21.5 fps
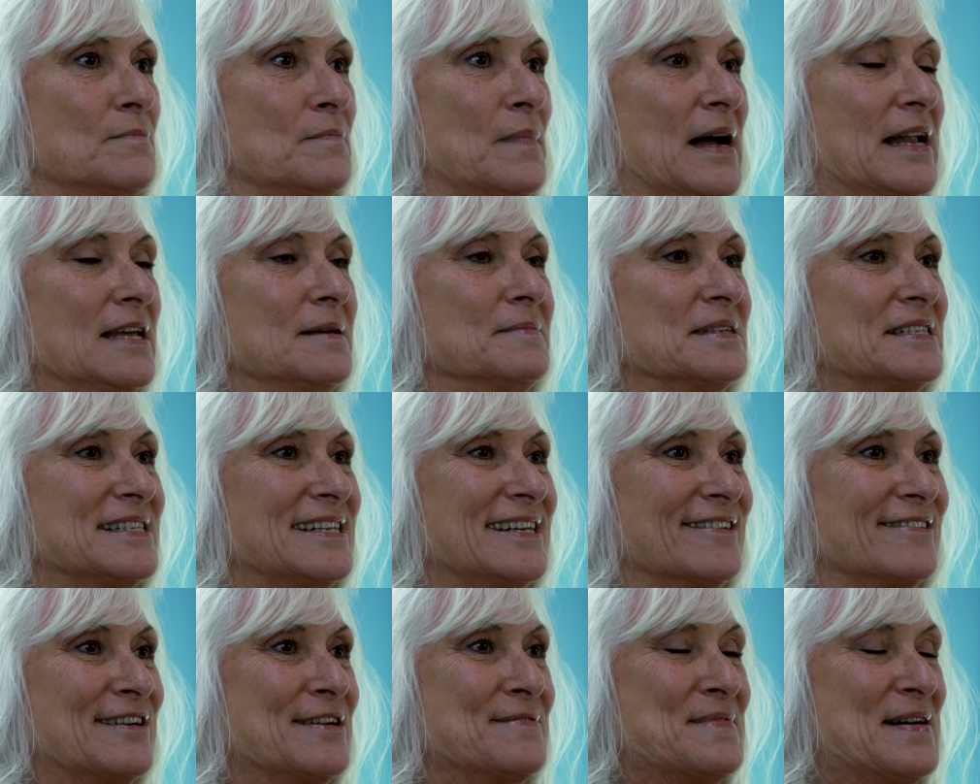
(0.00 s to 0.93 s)
My name is
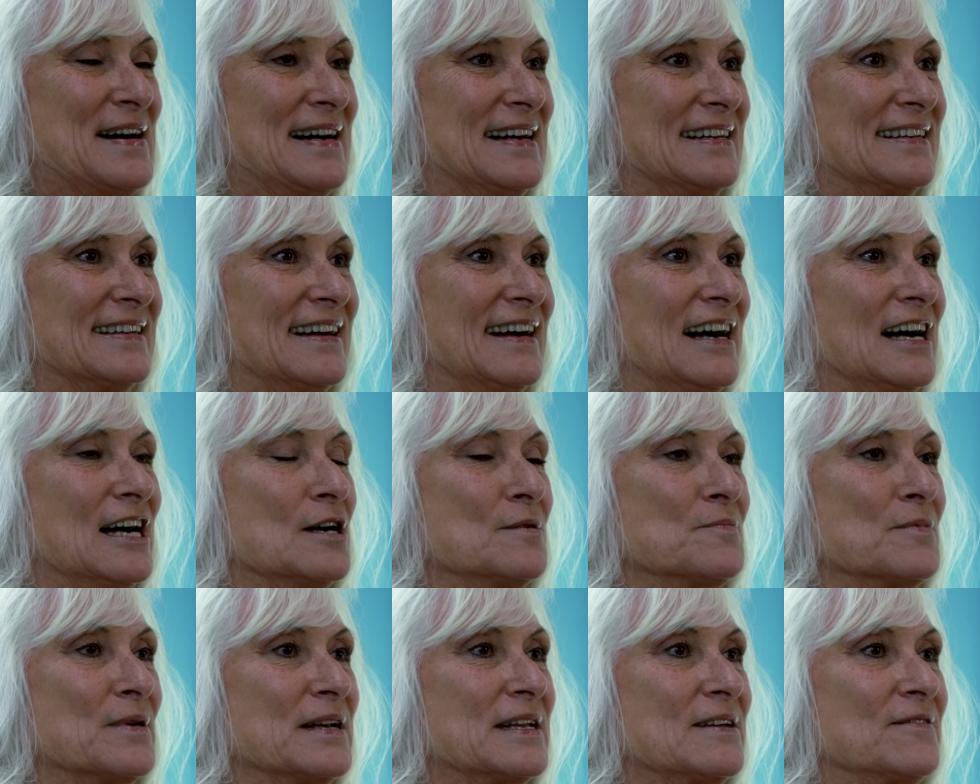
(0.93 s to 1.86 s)
Teri Mai. I
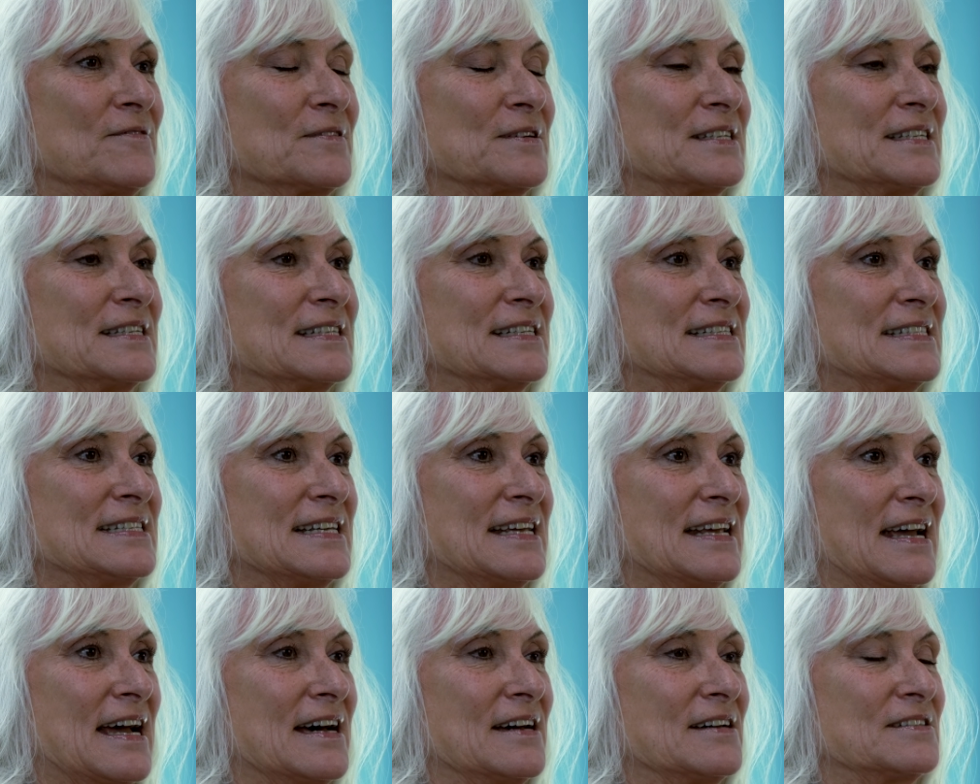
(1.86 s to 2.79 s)
am running for
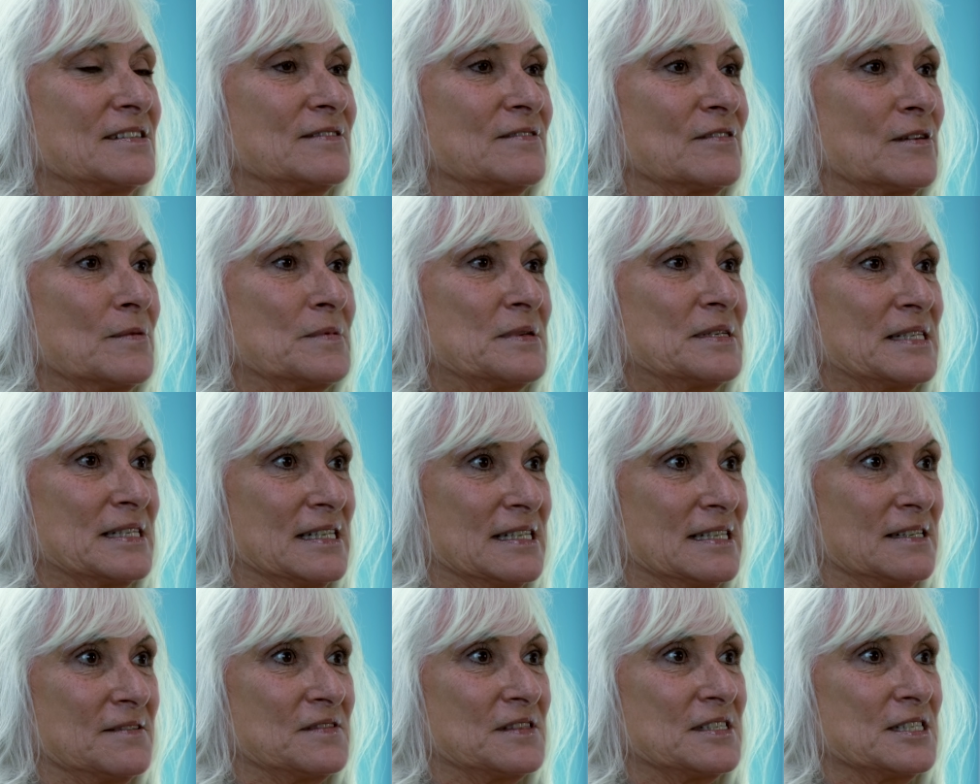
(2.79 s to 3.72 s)
Tennessee House of
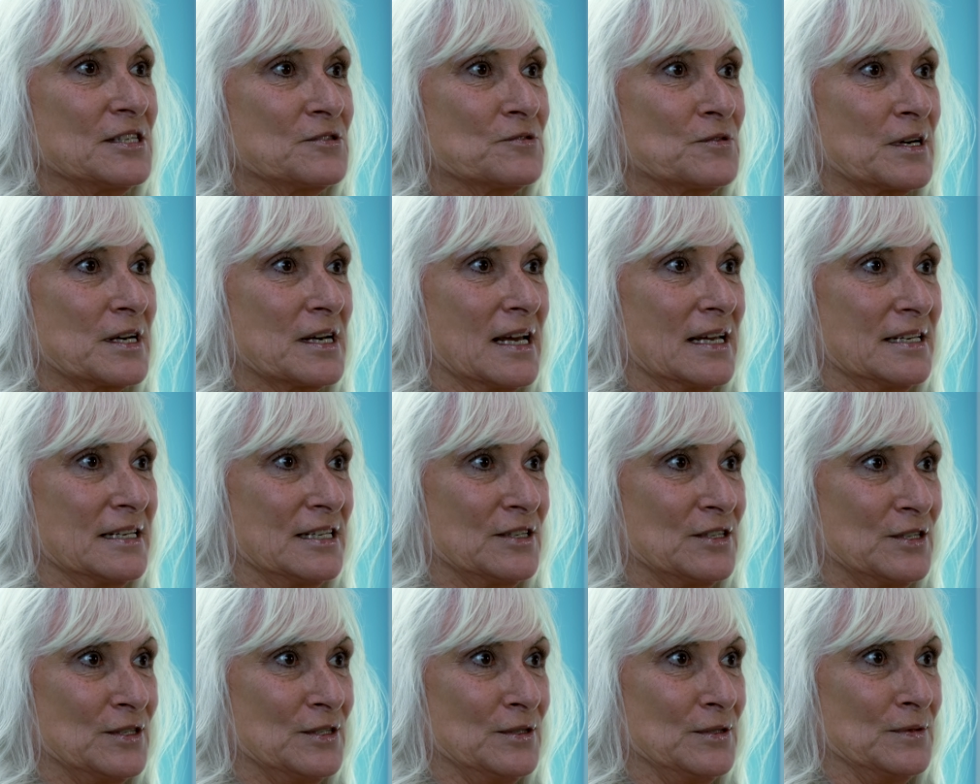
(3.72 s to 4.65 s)
Representatives District
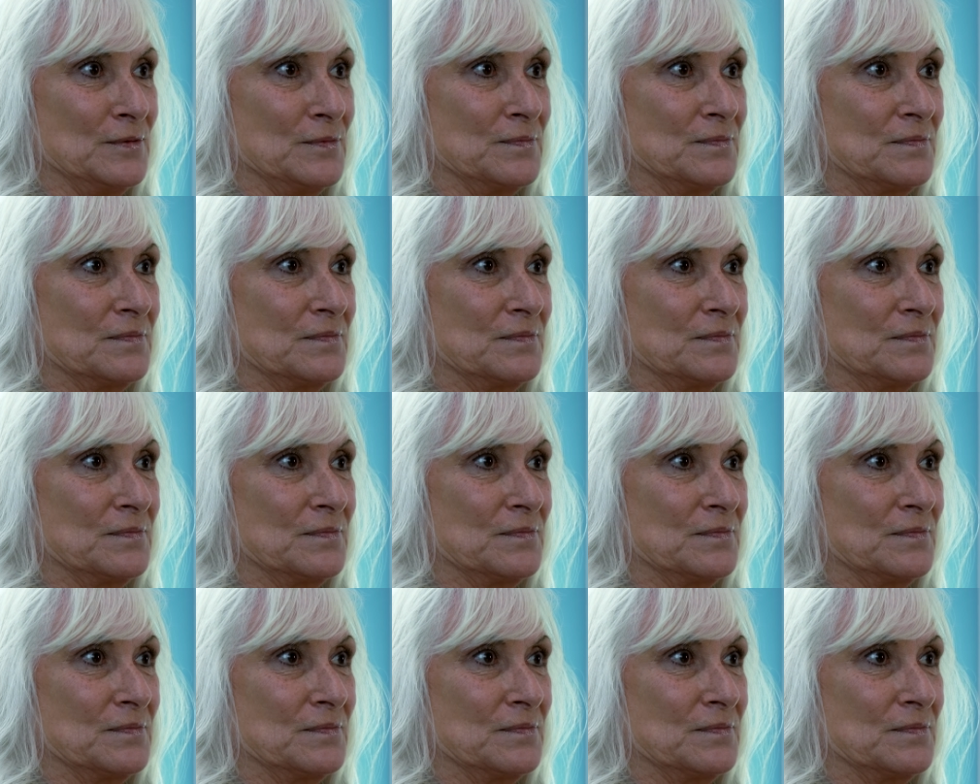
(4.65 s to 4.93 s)
92.